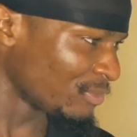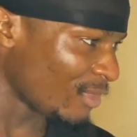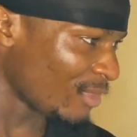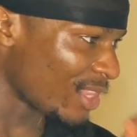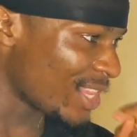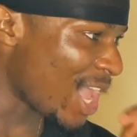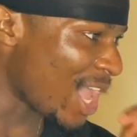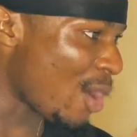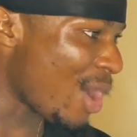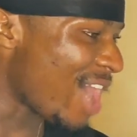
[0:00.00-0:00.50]

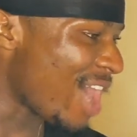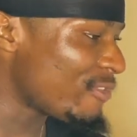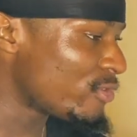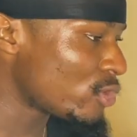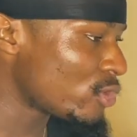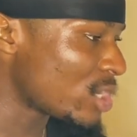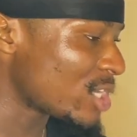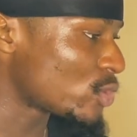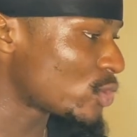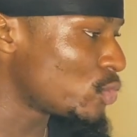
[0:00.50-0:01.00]
Now, having
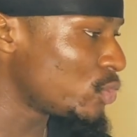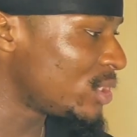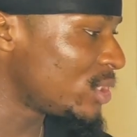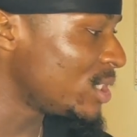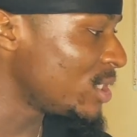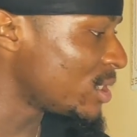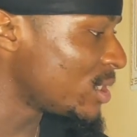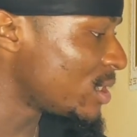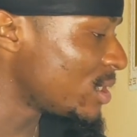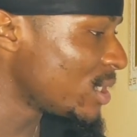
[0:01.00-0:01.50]
understood
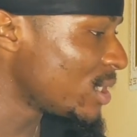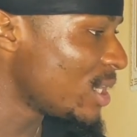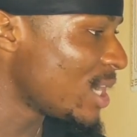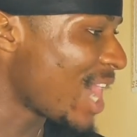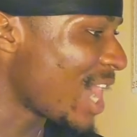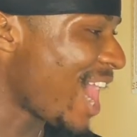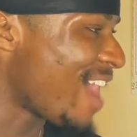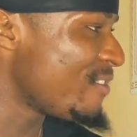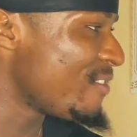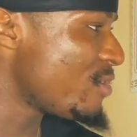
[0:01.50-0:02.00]
this
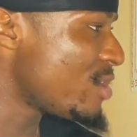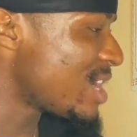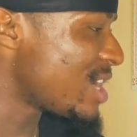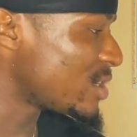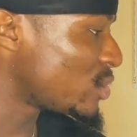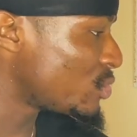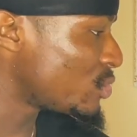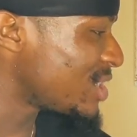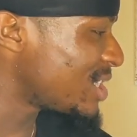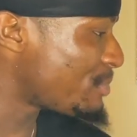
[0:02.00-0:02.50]

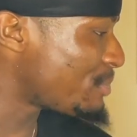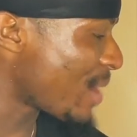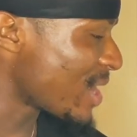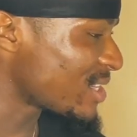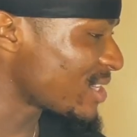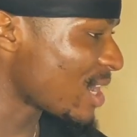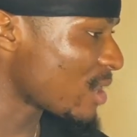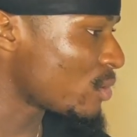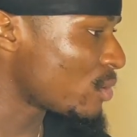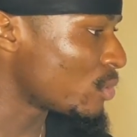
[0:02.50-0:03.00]
price
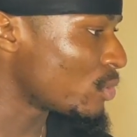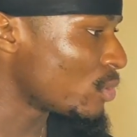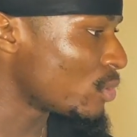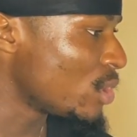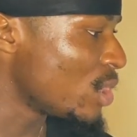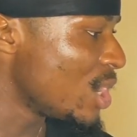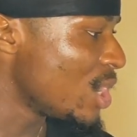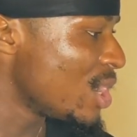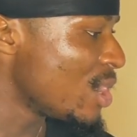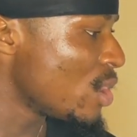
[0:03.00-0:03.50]
cycle,
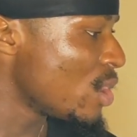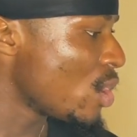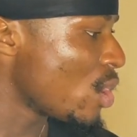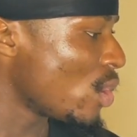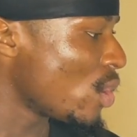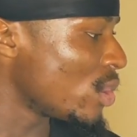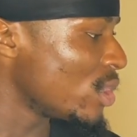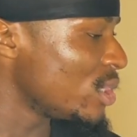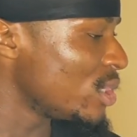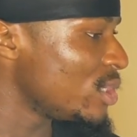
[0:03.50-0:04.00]

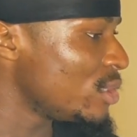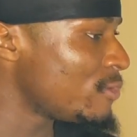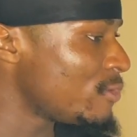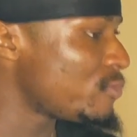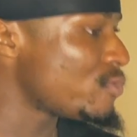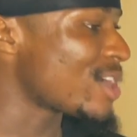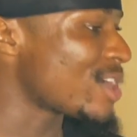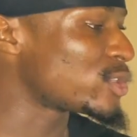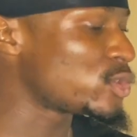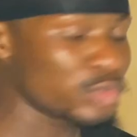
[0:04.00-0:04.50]
if you
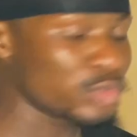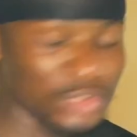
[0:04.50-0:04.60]
have to